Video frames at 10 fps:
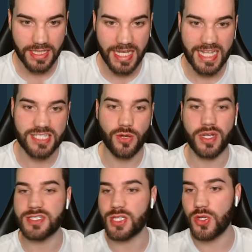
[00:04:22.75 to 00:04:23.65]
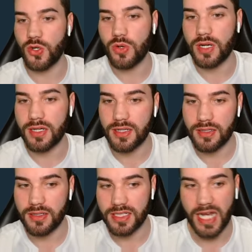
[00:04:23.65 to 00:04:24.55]
it's going to
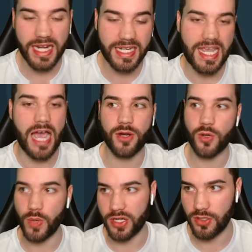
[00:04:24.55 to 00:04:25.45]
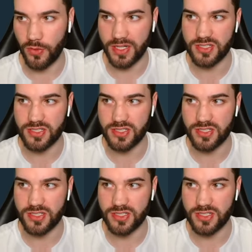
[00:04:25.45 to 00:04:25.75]
kind of counter what you're doing.